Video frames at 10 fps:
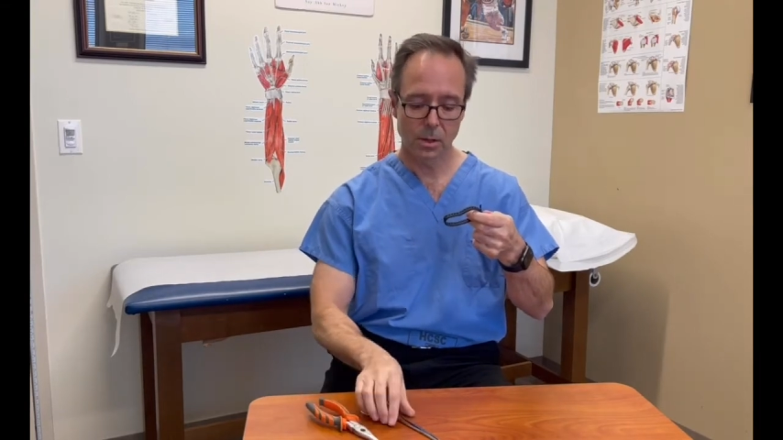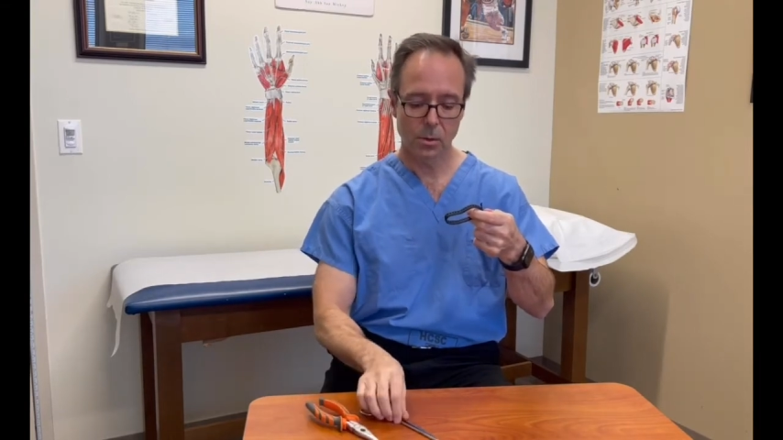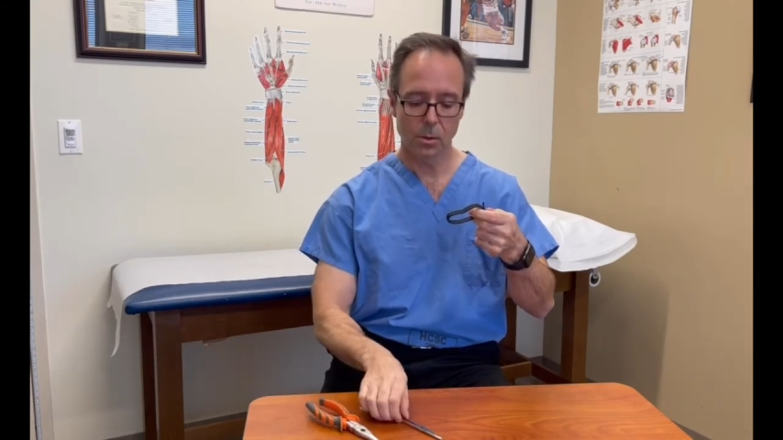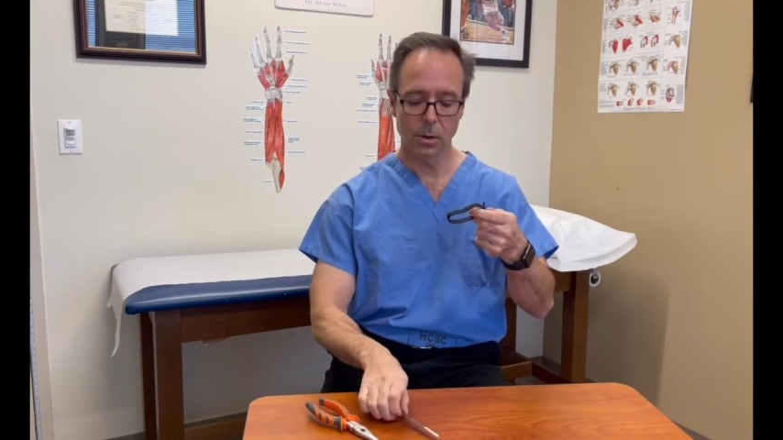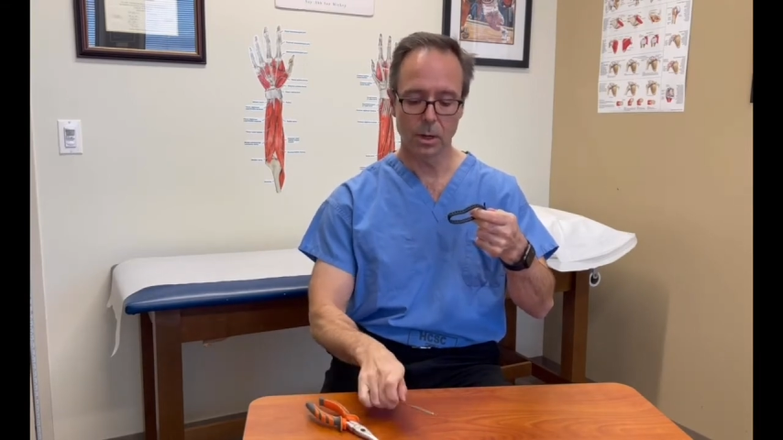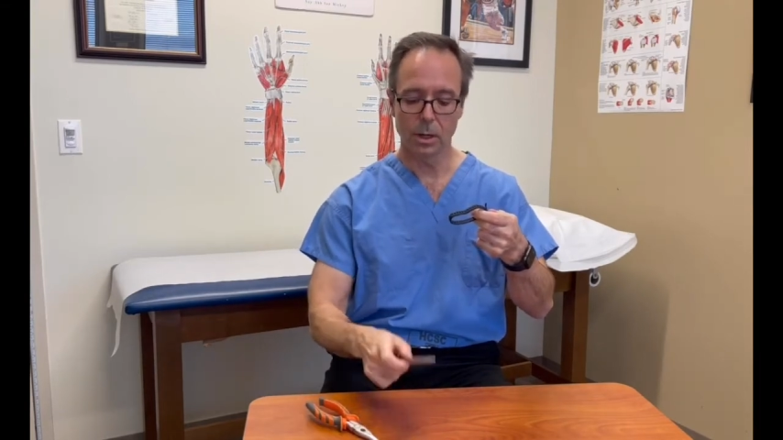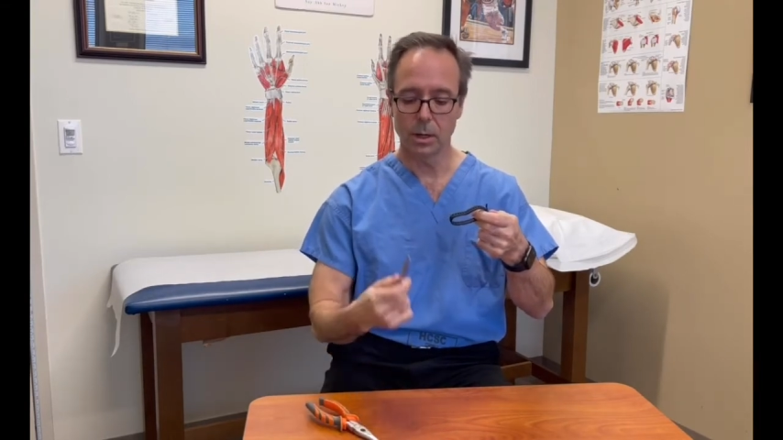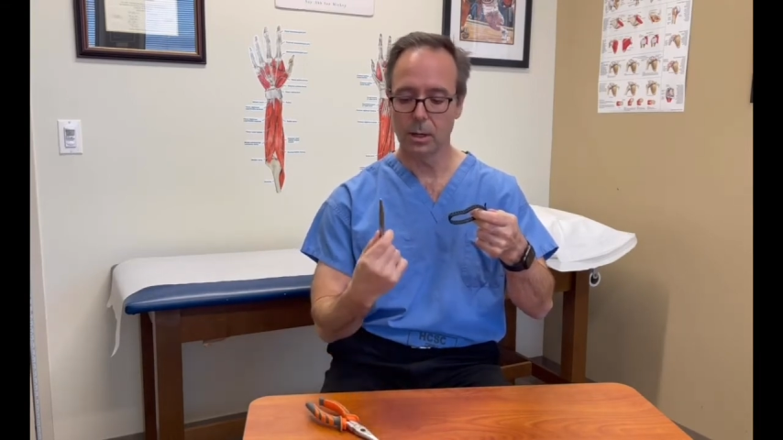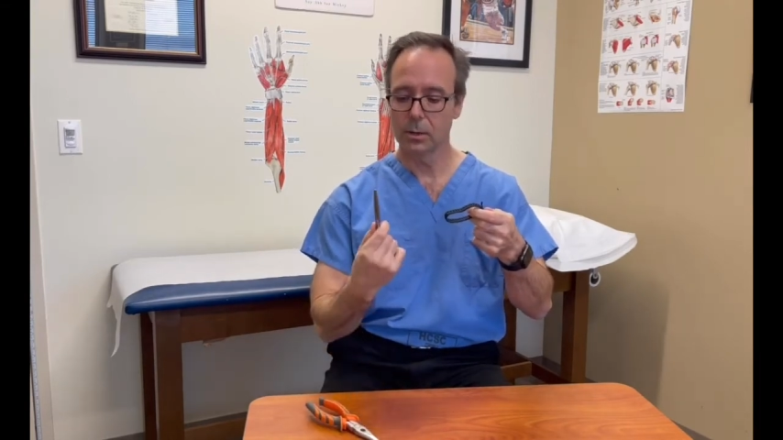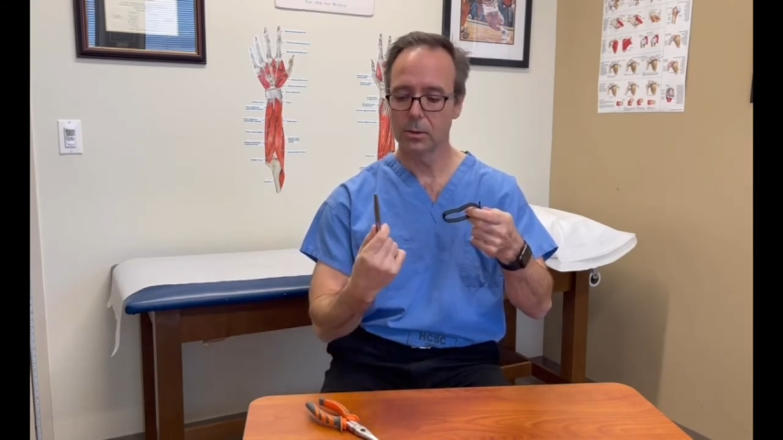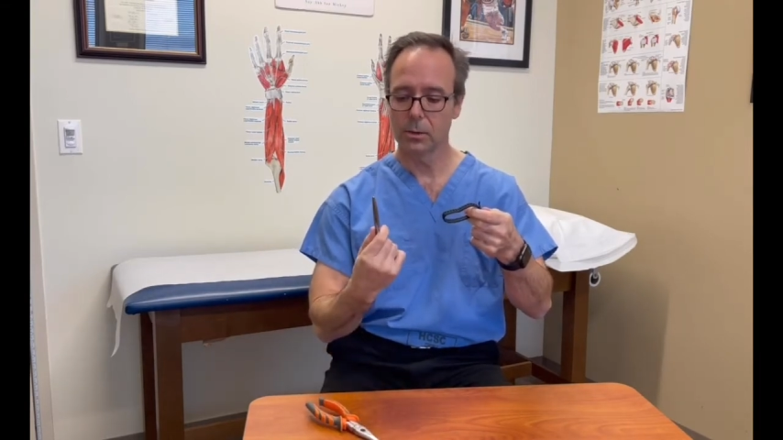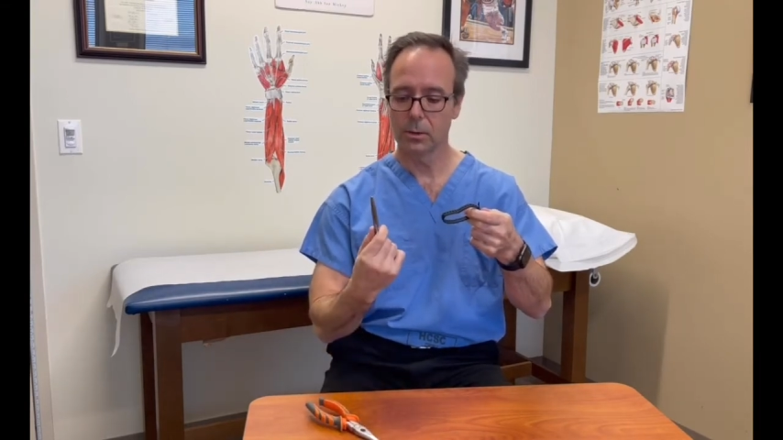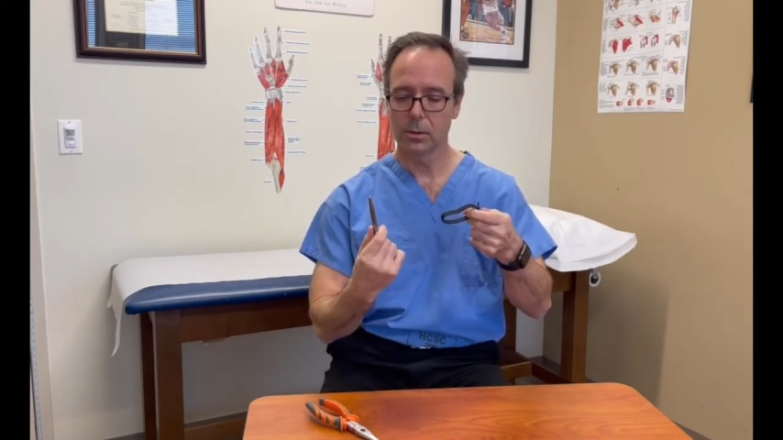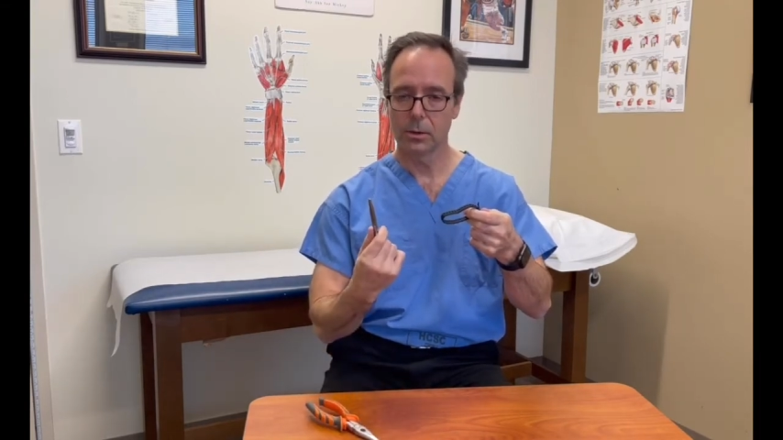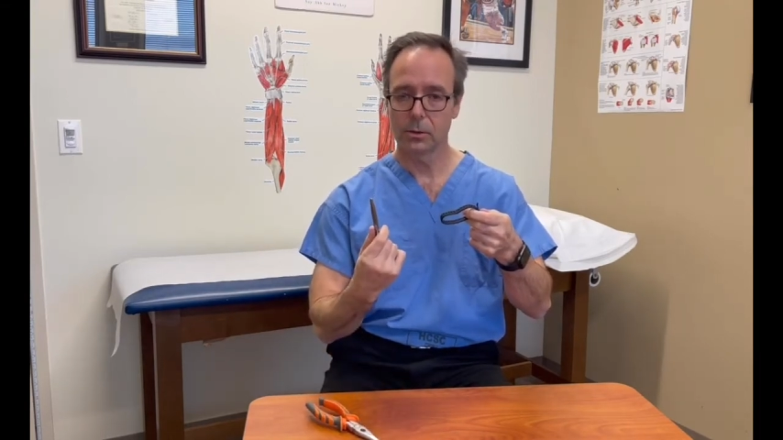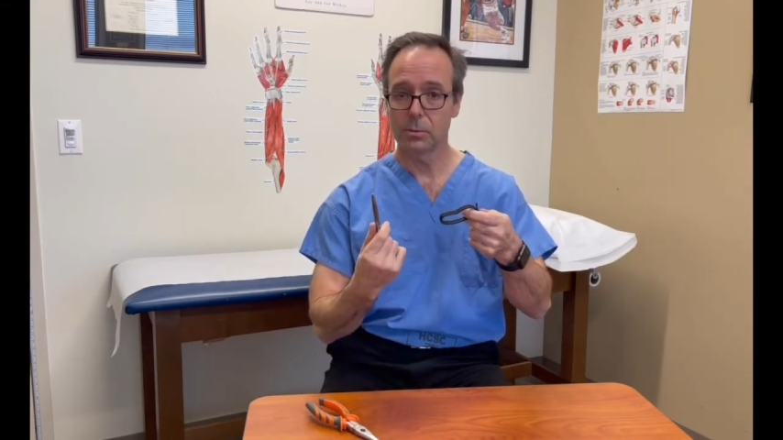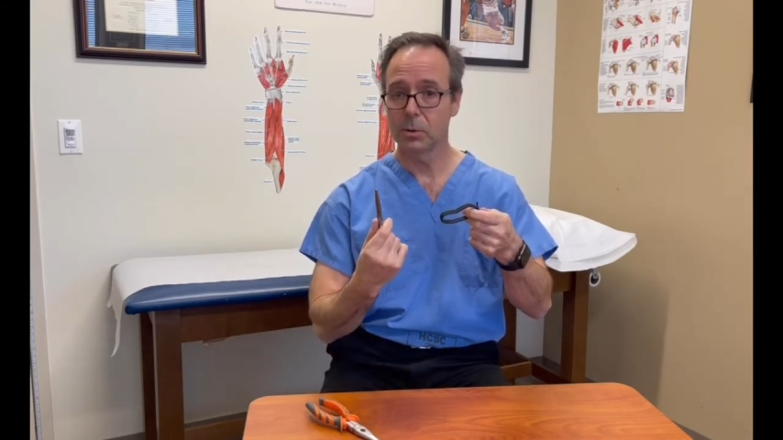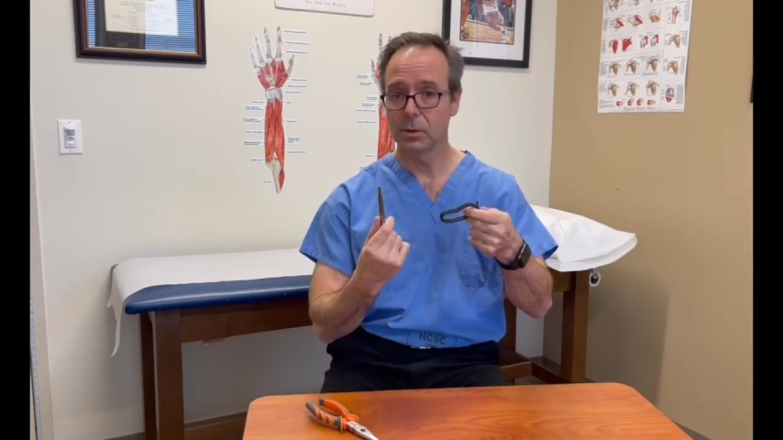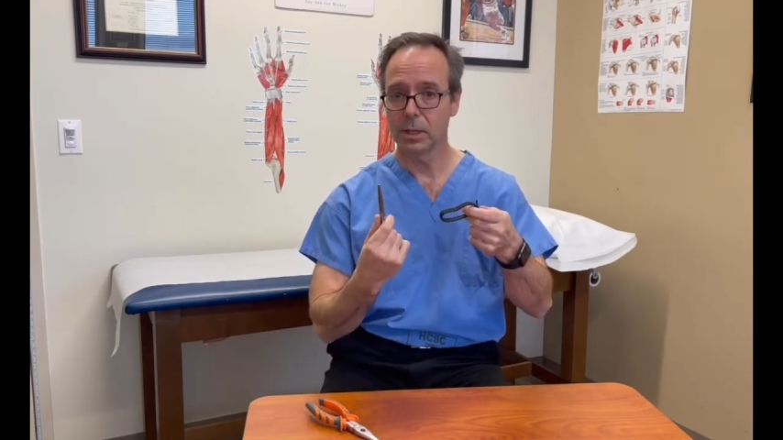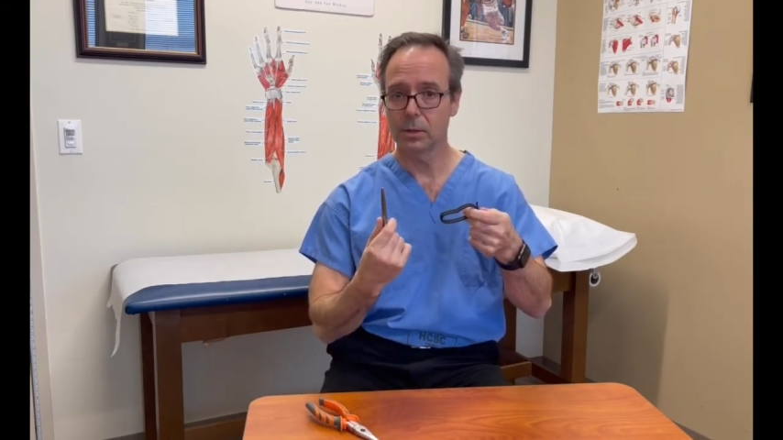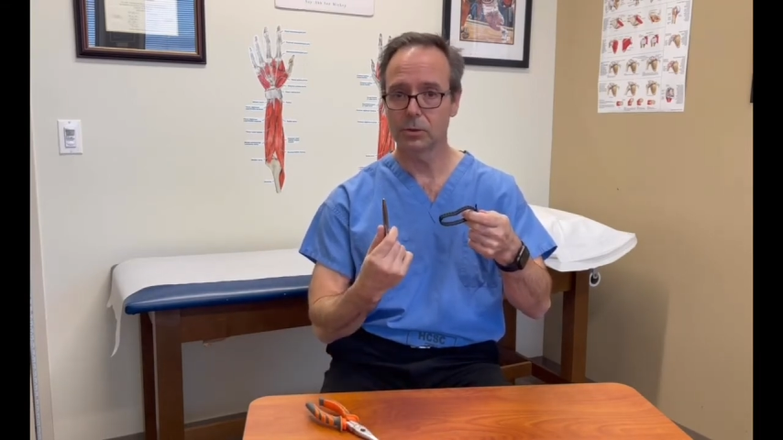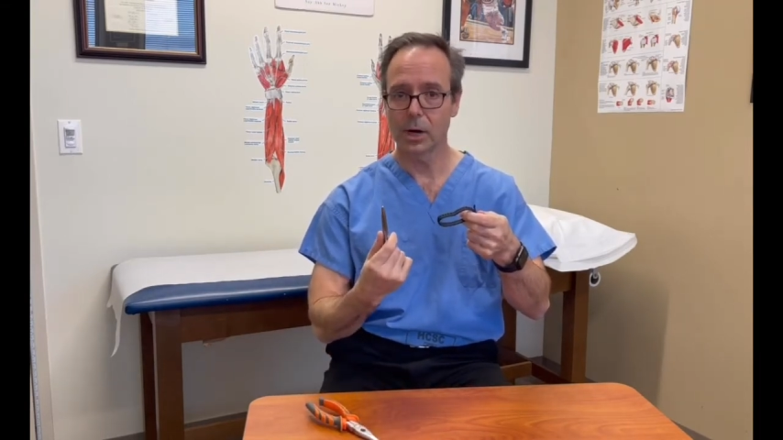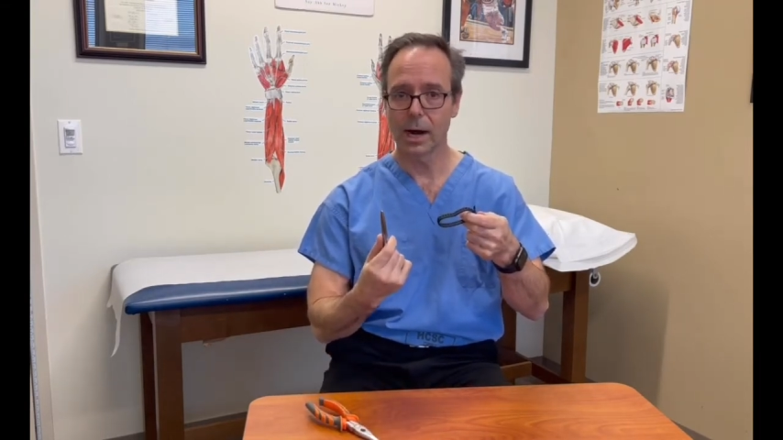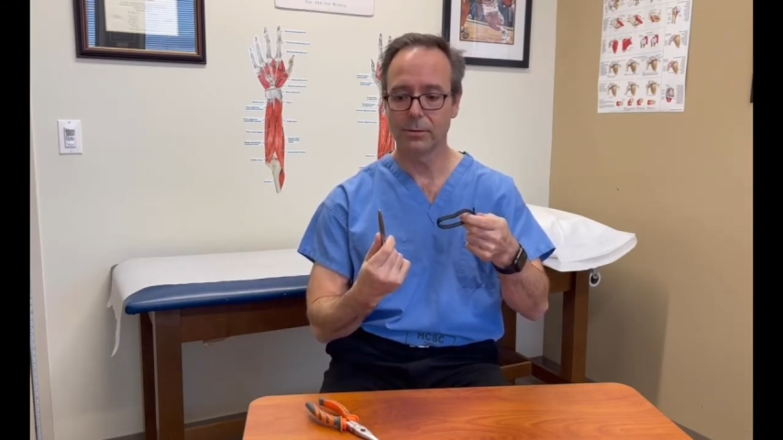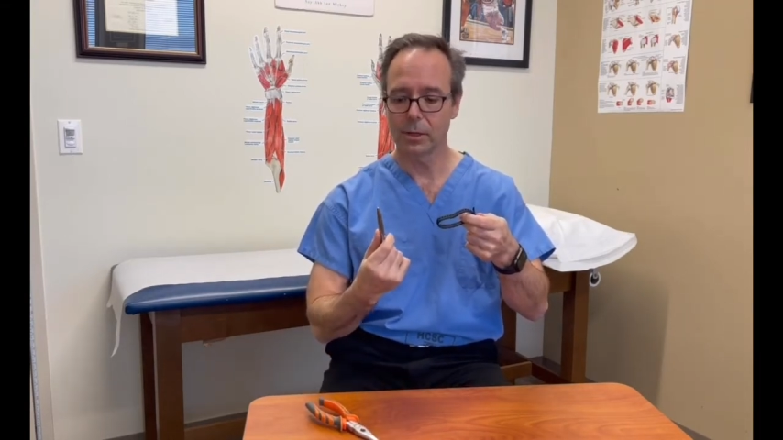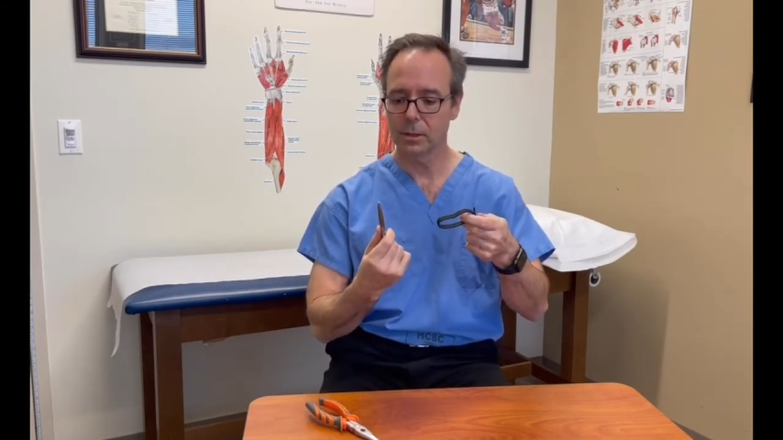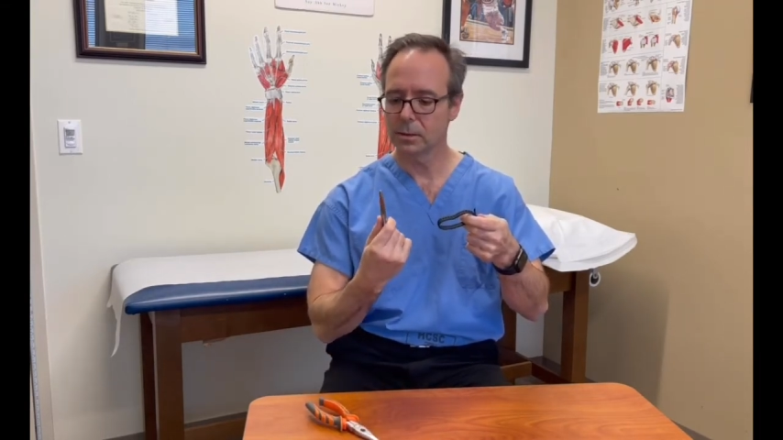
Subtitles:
or a smooth needle driver.